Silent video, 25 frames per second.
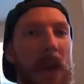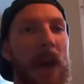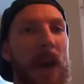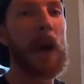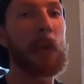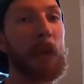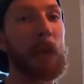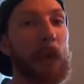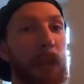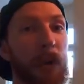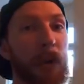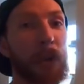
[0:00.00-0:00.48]

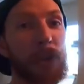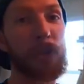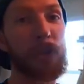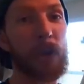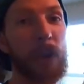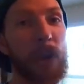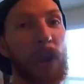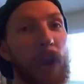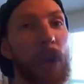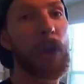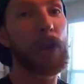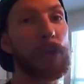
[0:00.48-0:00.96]
I'm gonna put you in
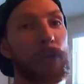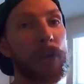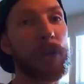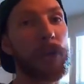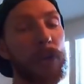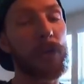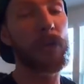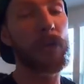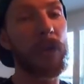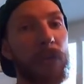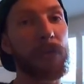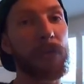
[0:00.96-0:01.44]

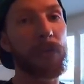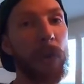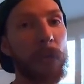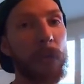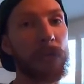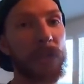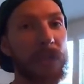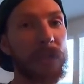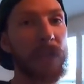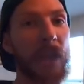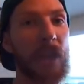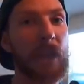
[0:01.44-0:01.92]
120
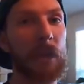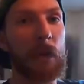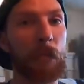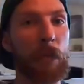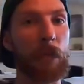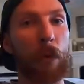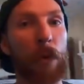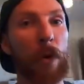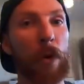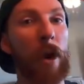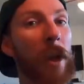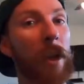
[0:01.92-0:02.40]
frames a second,
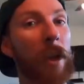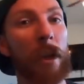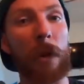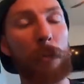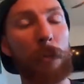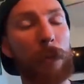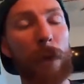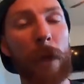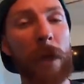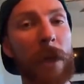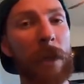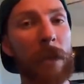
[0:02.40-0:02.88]
but we're not gonna
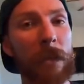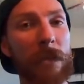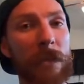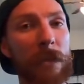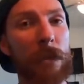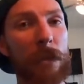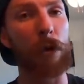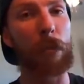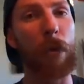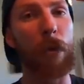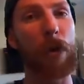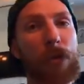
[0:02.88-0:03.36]
play it in
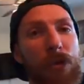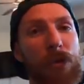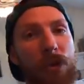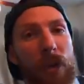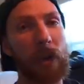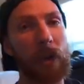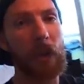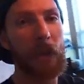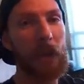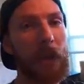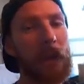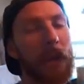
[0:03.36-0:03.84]
slow
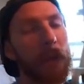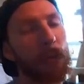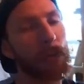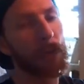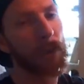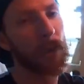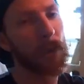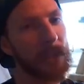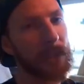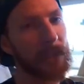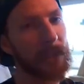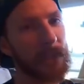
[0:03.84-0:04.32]
motion, and
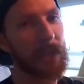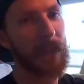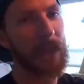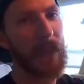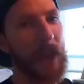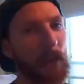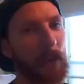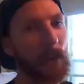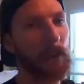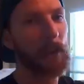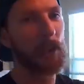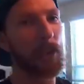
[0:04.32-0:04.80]
we're gonna see
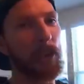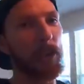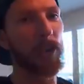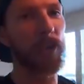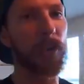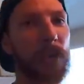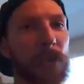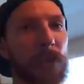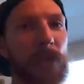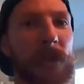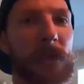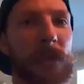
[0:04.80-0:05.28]
how it
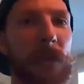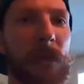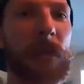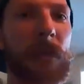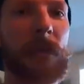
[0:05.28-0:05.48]
looks.